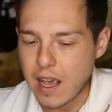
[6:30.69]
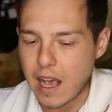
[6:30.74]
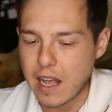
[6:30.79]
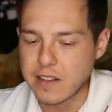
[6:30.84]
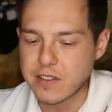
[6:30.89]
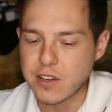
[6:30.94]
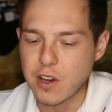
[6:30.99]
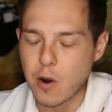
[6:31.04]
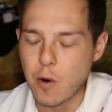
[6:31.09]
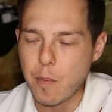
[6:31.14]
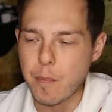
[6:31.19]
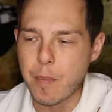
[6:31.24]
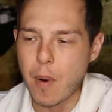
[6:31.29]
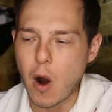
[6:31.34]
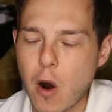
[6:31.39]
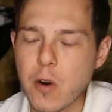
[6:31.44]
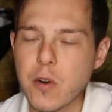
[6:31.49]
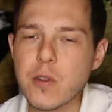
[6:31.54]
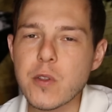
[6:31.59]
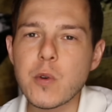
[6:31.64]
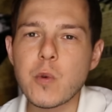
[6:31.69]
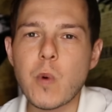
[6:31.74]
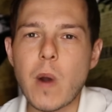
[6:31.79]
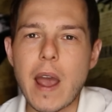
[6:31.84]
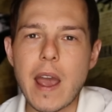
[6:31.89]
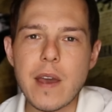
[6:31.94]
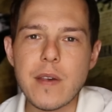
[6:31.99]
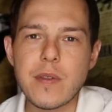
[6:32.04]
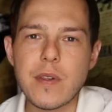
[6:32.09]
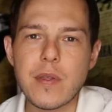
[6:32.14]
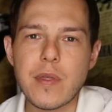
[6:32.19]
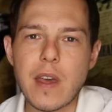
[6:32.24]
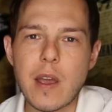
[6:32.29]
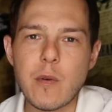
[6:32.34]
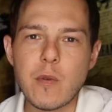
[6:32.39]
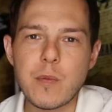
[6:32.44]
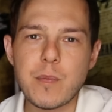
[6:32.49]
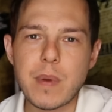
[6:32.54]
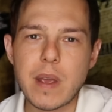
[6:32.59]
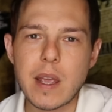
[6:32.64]
And so part of the way that
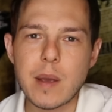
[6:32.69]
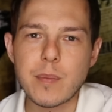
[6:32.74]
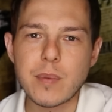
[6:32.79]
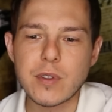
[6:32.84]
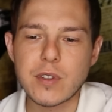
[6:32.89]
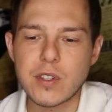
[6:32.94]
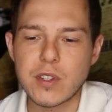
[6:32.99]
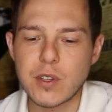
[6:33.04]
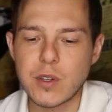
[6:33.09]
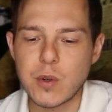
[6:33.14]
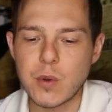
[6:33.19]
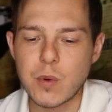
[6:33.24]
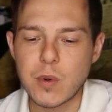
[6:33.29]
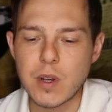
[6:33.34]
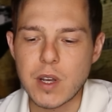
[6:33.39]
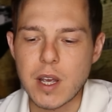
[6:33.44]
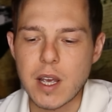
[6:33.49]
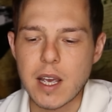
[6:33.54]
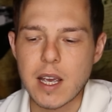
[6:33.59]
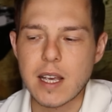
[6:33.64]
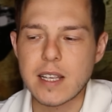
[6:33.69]
they would be able to